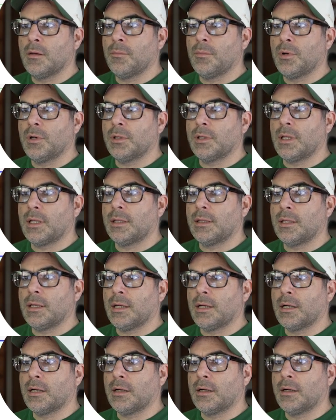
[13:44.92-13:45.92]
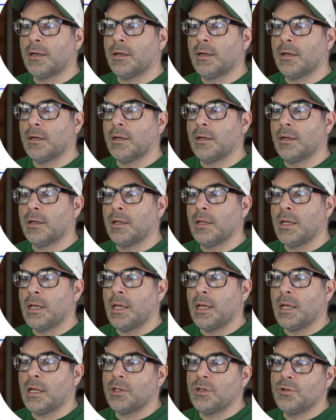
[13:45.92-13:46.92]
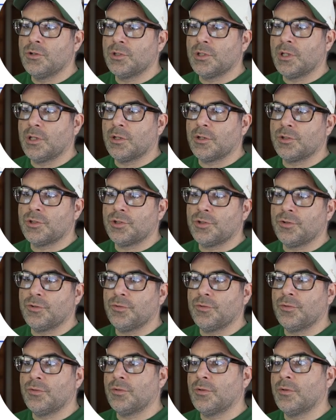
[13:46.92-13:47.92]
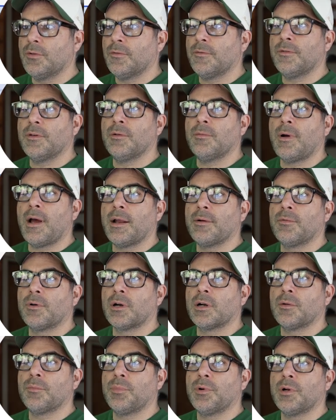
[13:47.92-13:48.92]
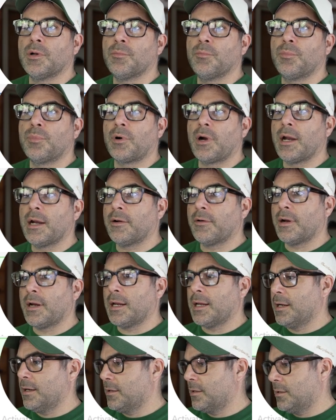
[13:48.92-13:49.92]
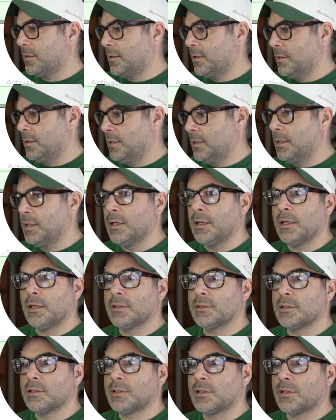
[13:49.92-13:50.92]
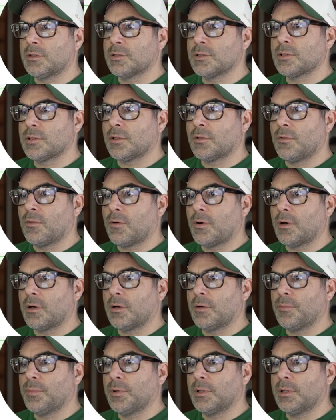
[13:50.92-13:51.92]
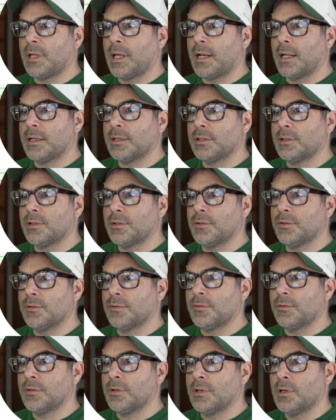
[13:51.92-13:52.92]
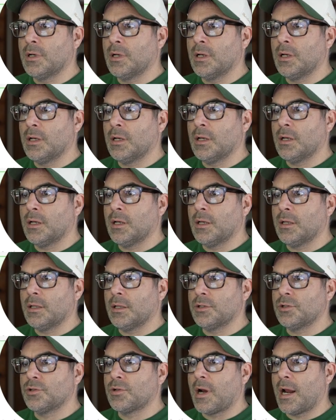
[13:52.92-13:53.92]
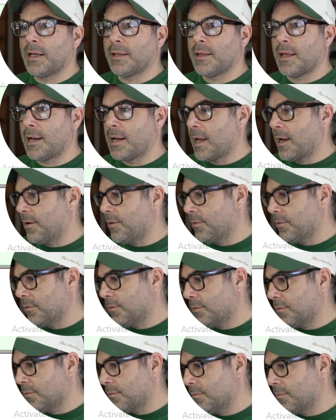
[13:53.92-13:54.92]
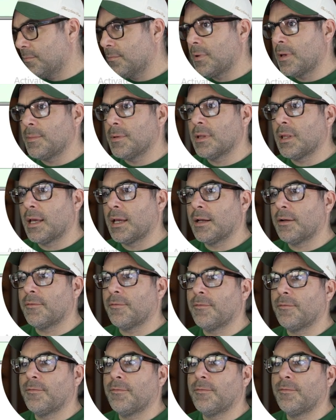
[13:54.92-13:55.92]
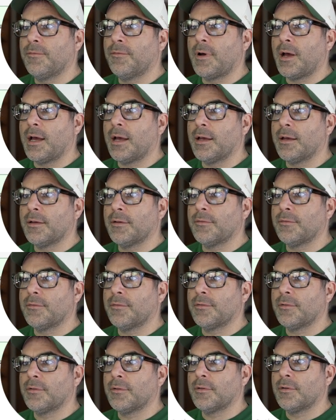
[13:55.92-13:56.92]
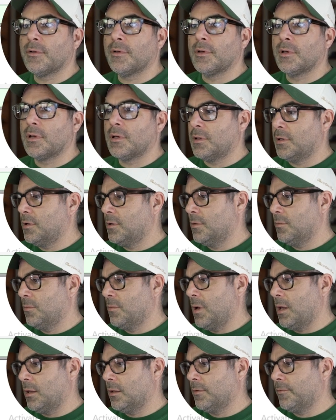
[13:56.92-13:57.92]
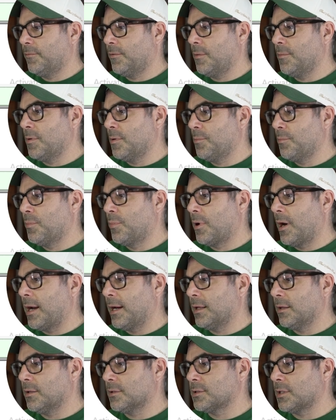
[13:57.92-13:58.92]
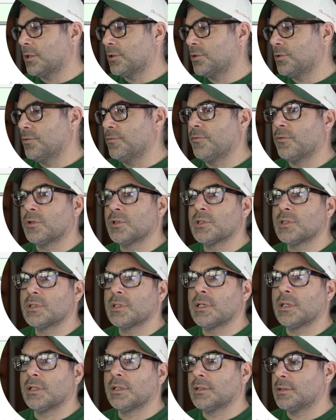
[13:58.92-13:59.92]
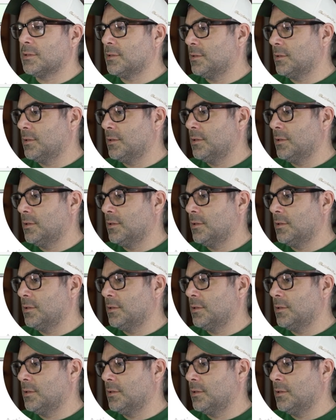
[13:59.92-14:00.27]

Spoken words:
put that there. And usually they're 2 feet wide. We're going to put a break right here because it turns the corner. Put that at 2 and then drag that out maybe like 5. Well, from the break, it looks like 2, 4, 6.